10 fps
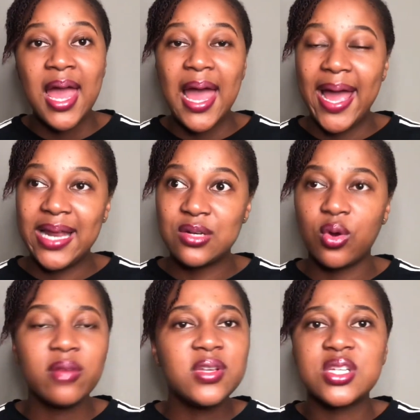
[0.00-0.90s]
and
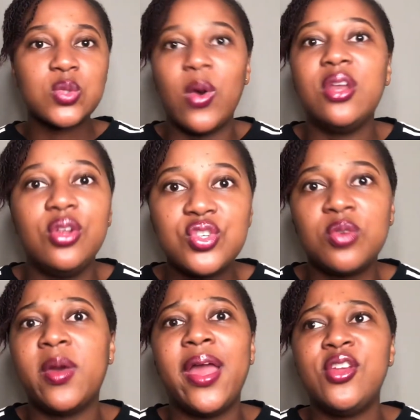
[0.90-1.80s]
or even just one
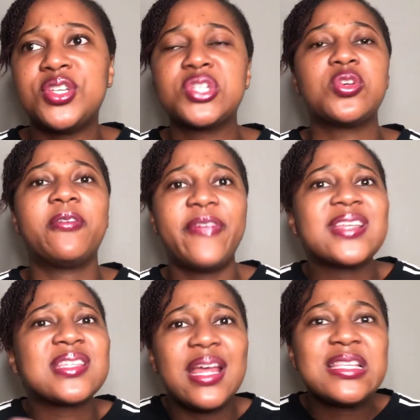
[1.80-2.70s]
YouTuber, and you're just so
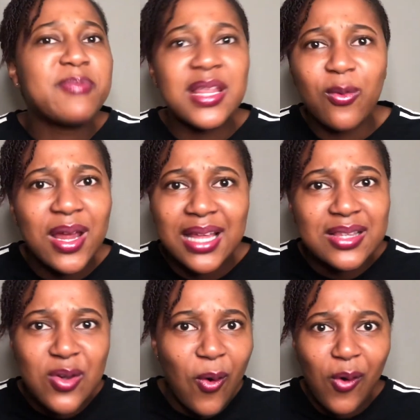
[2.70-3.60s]
fascinated by the way they
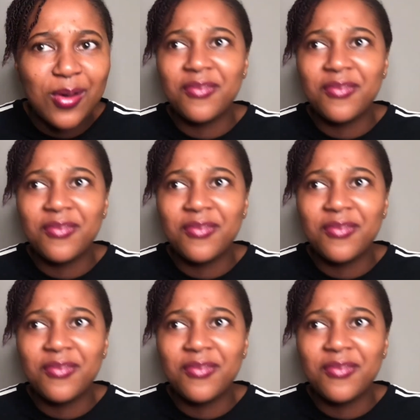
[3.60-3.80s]
talk or